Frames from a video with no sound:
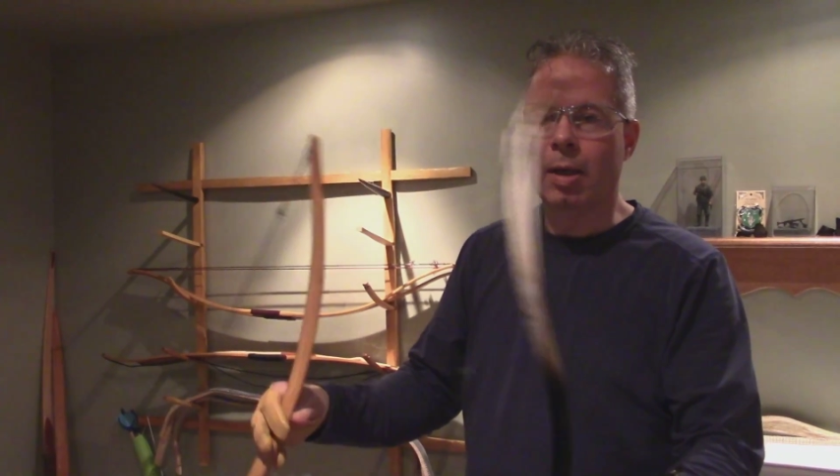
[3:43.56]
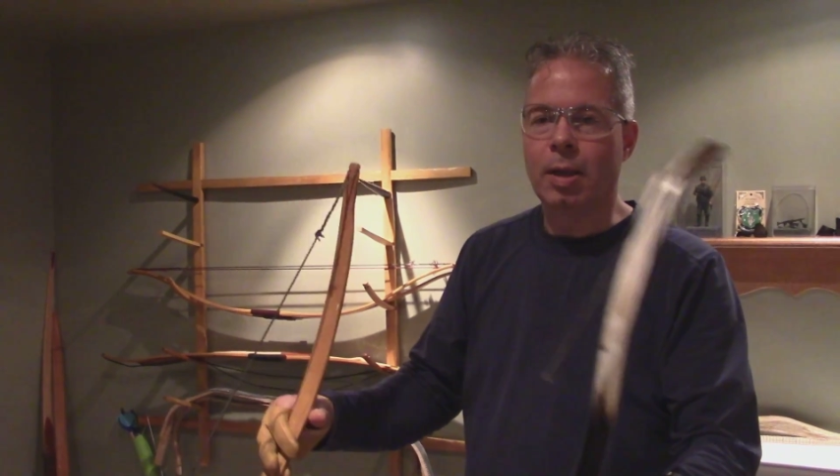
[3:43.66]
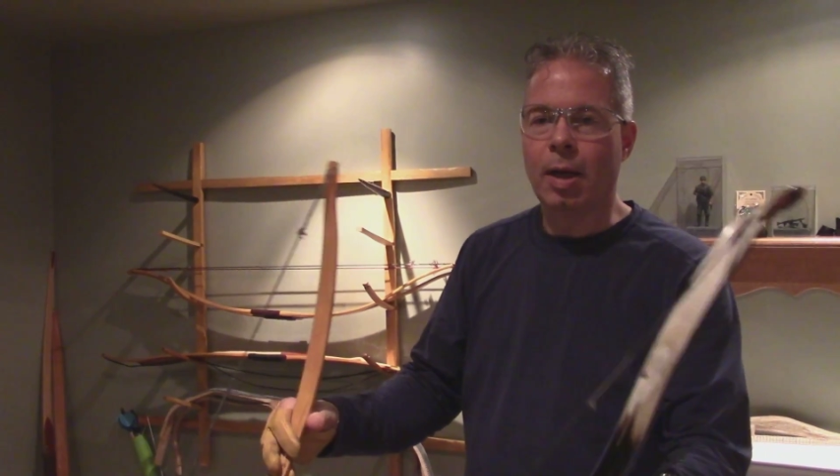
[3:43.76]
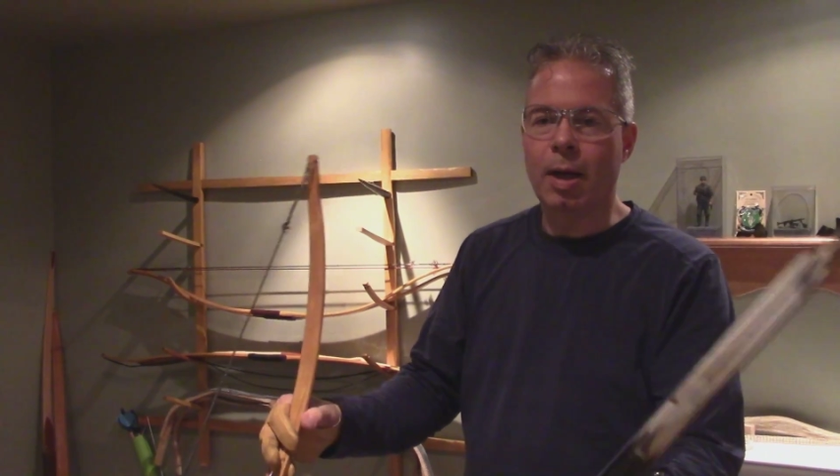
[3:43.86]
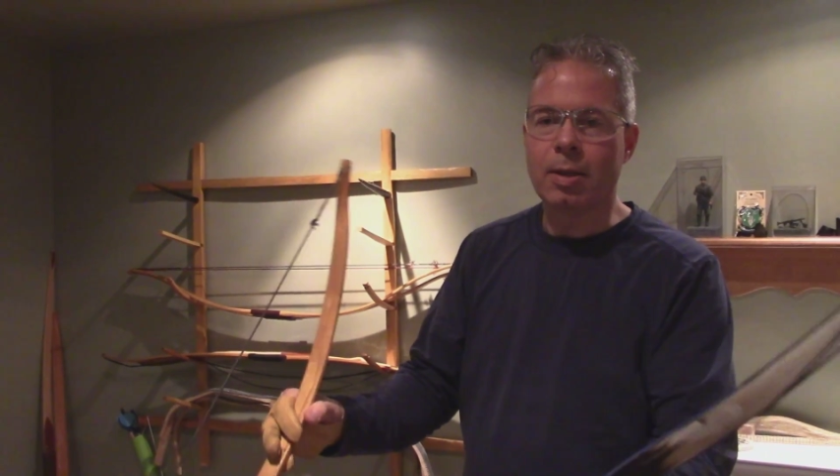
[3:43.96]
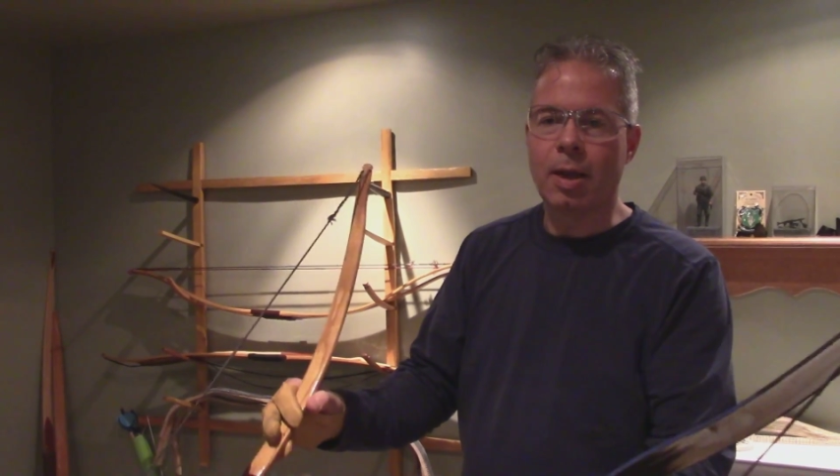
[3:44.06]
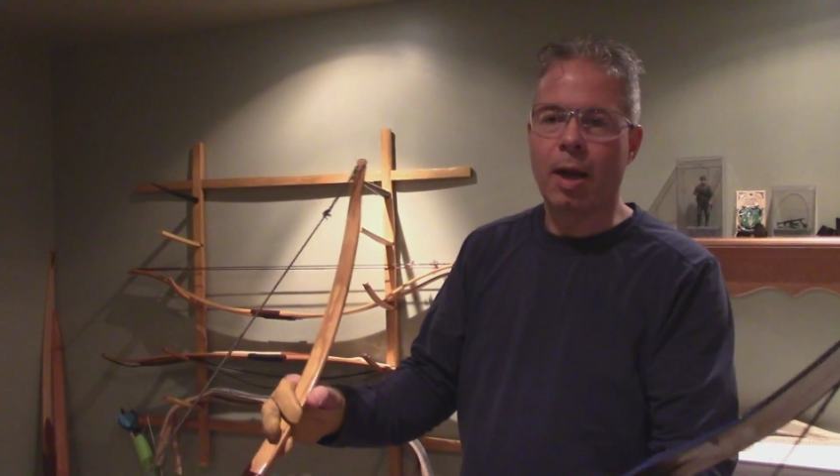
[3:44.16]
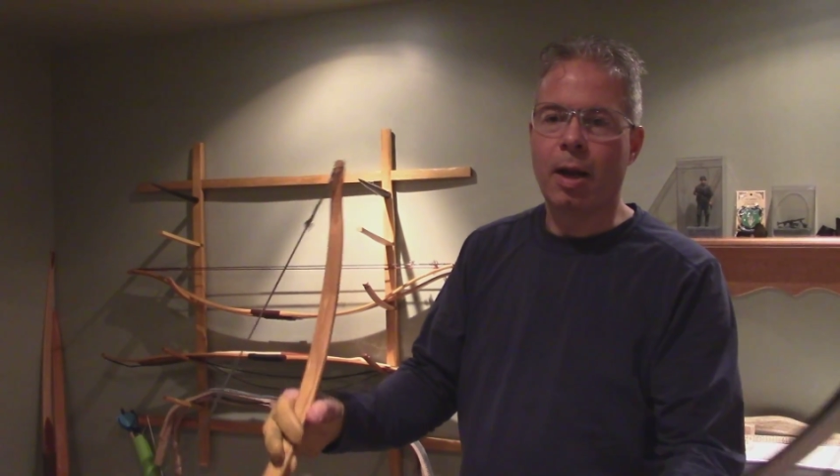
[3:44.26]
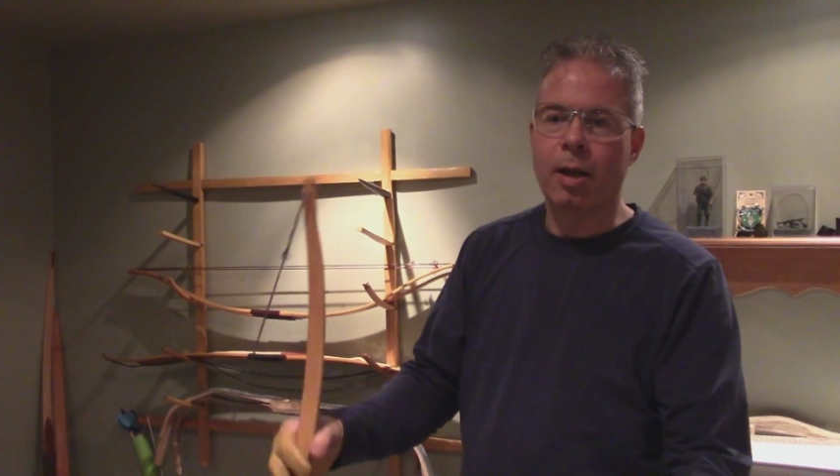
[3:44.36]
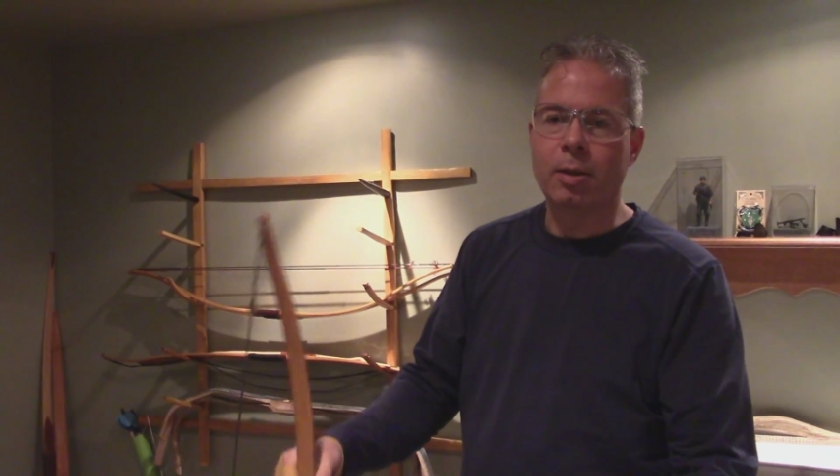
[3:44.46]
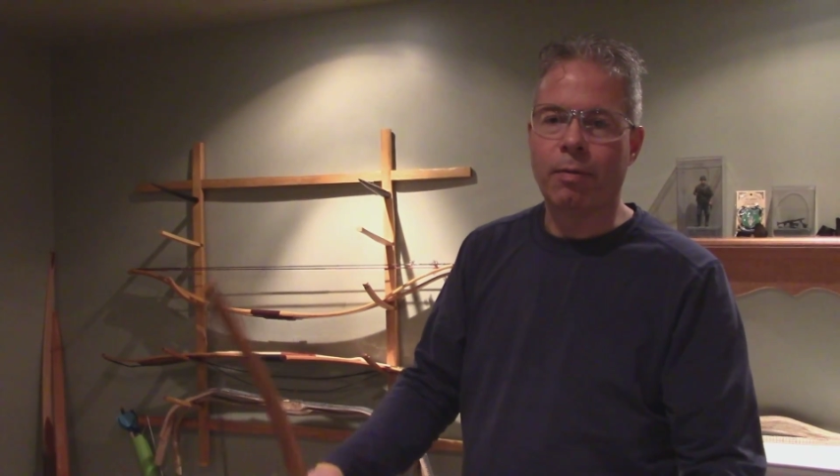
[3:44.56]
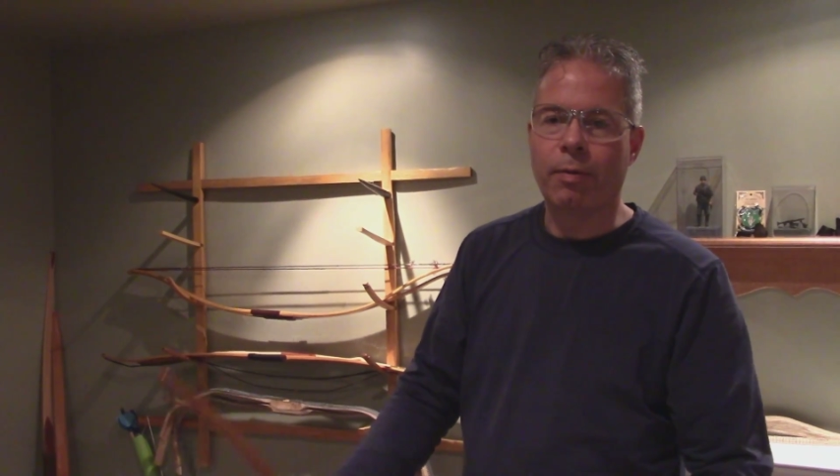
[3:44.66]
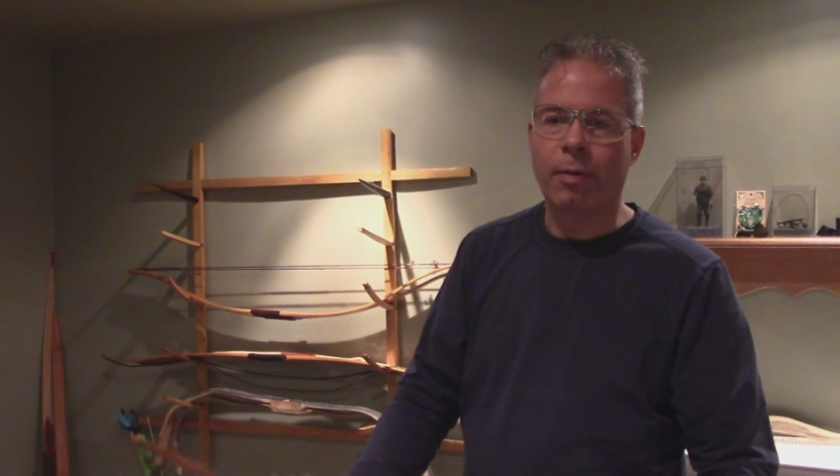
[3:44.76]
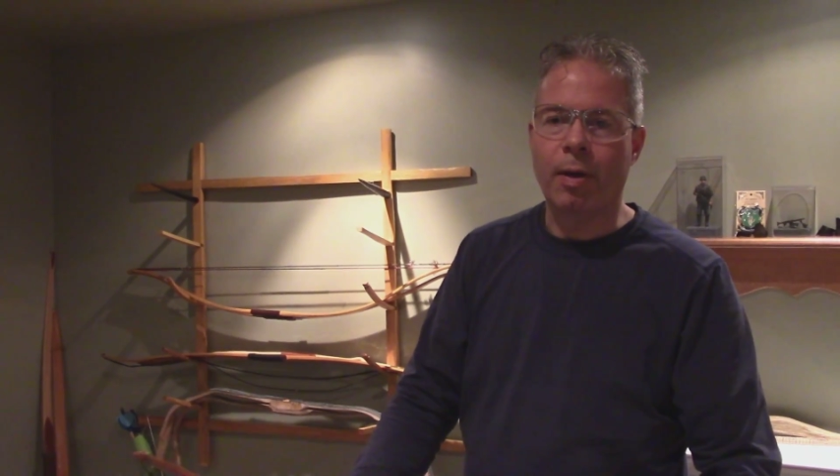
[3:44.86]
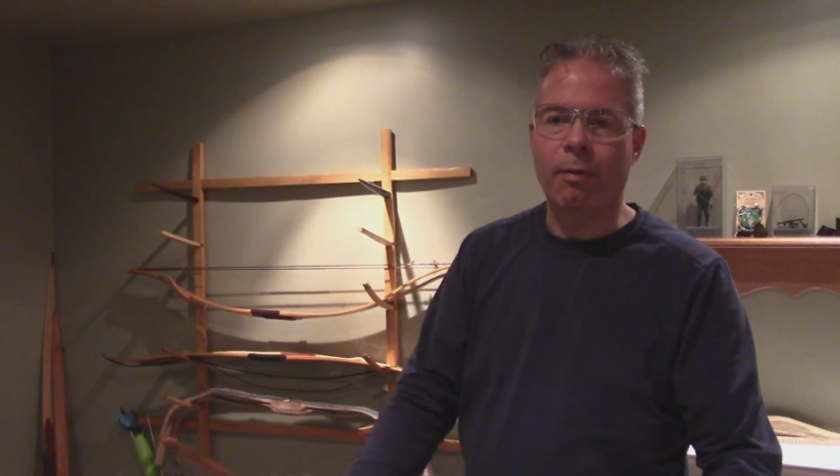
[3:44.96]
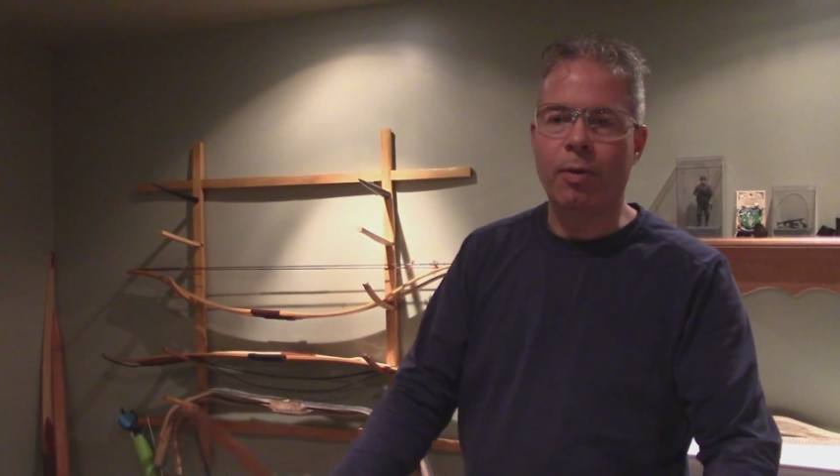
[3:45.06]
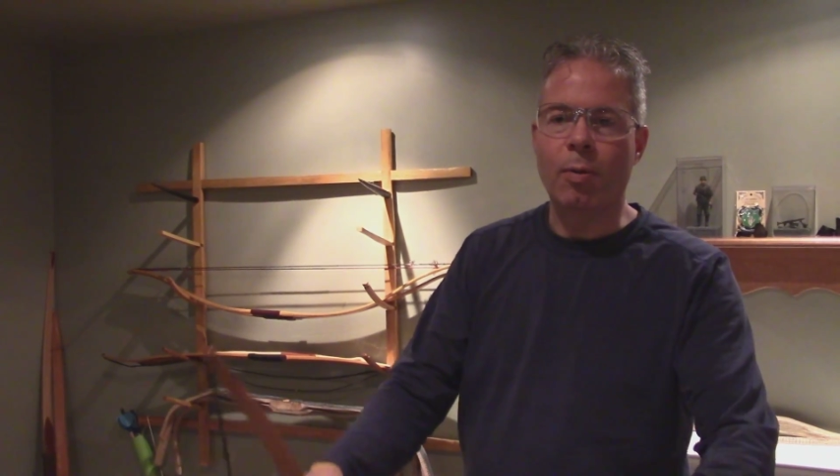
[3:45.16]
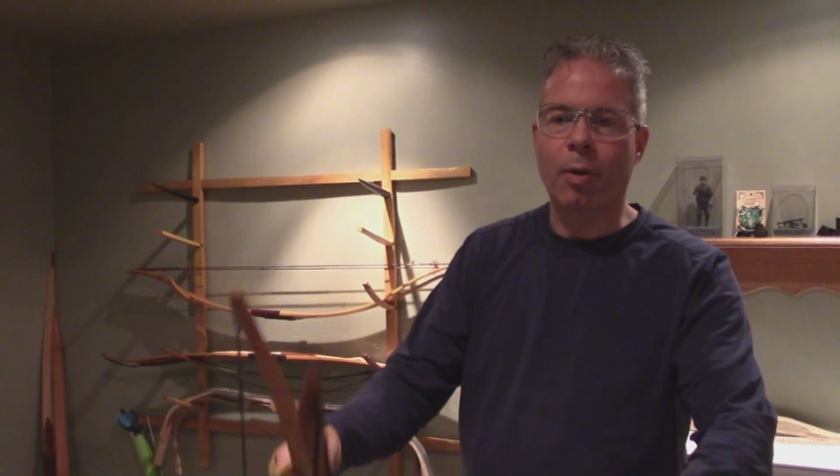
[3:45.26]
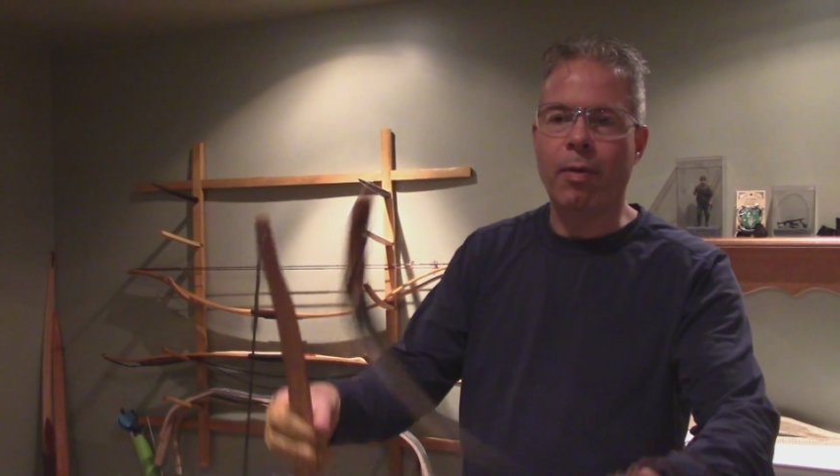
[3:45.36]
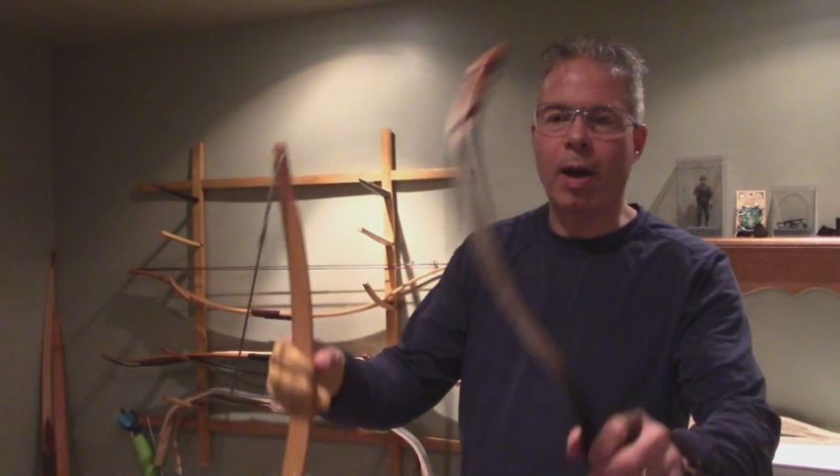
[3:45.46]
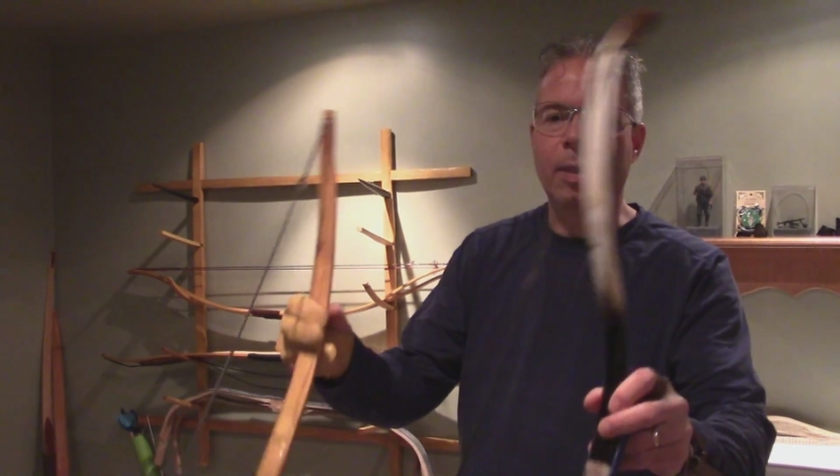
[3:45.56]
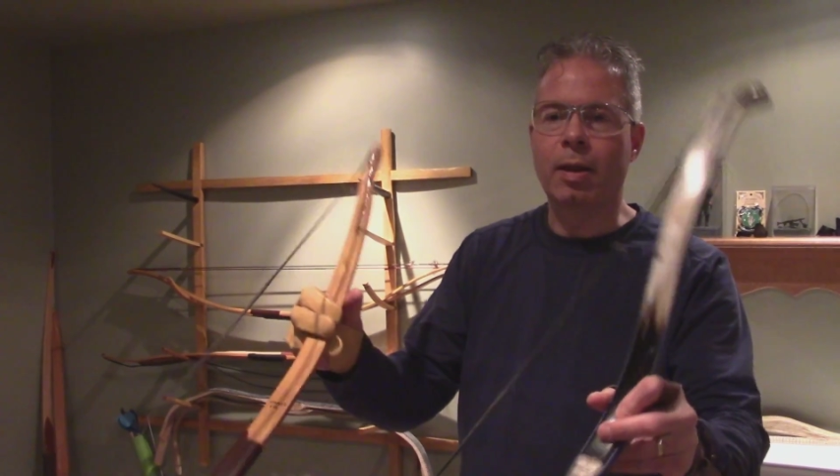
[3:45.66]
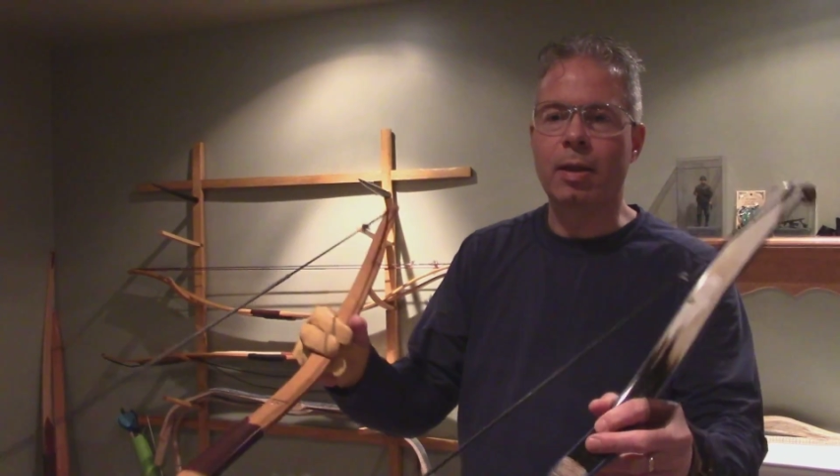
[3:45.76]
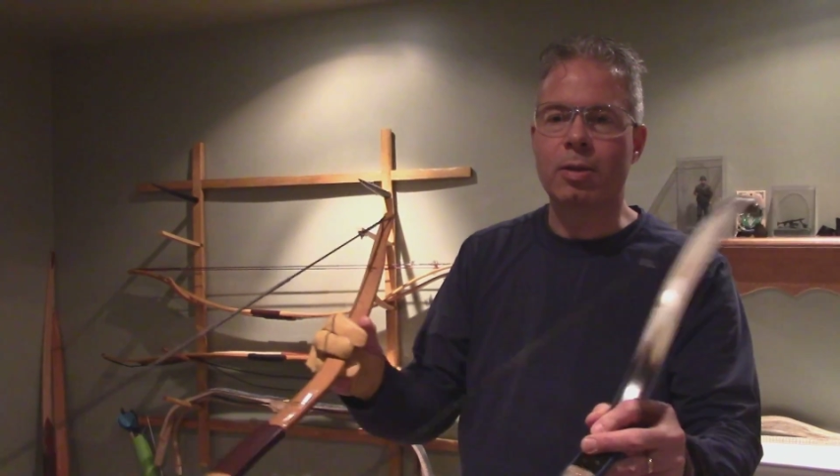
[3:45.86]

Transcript: In today's day and age, if you would have had